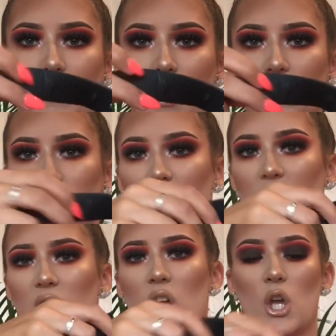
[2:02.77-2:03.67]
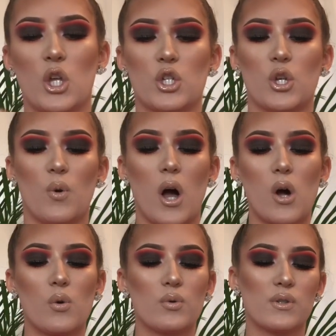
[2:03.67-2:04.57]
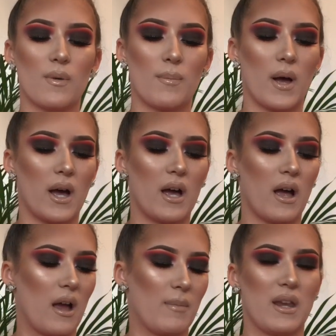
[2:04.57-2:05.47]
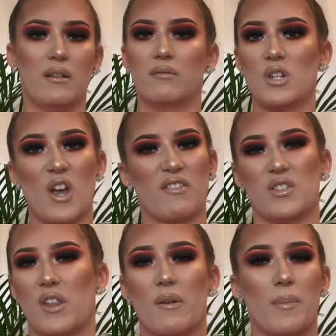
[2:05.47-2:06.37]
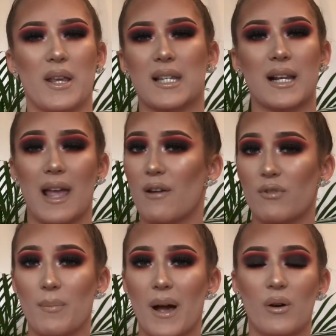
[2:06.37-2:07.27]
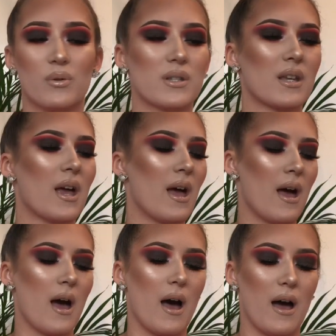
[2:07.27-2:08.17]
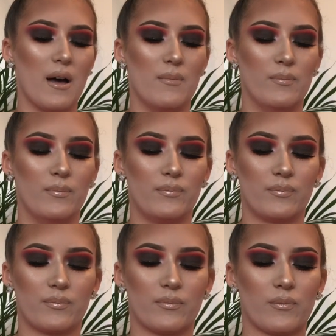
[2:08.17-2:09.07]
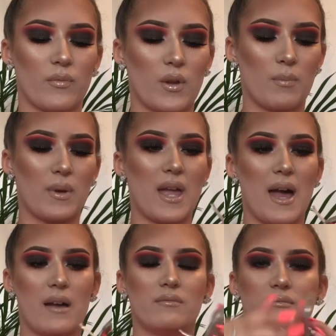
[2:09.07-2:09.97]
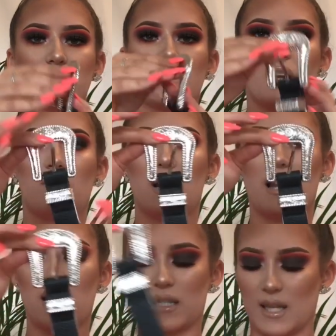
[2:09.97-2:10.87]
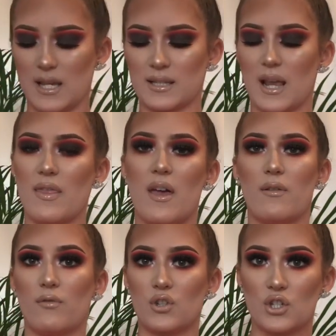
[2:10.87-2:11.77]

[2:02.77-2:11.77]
to puncture two holes, but I mean, you have to do that with basically every belt. But yeah, I really like this. And then for